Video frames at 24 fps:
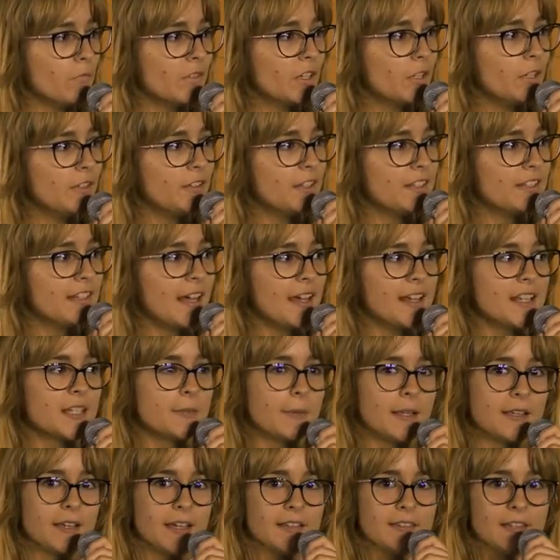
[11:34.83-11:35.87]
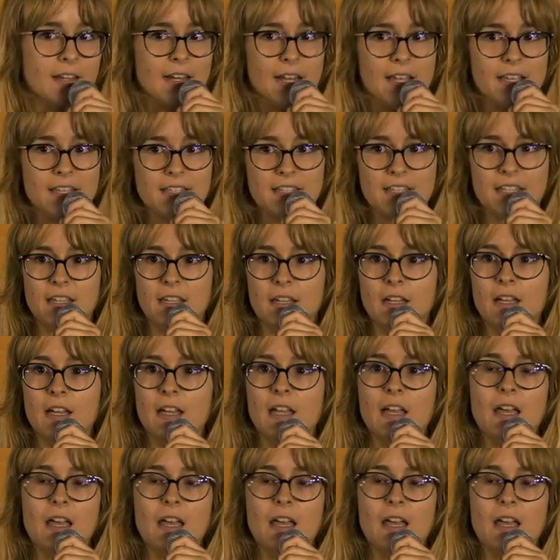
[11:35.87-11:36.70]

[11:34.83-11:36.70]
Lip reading: criticized by catalyzing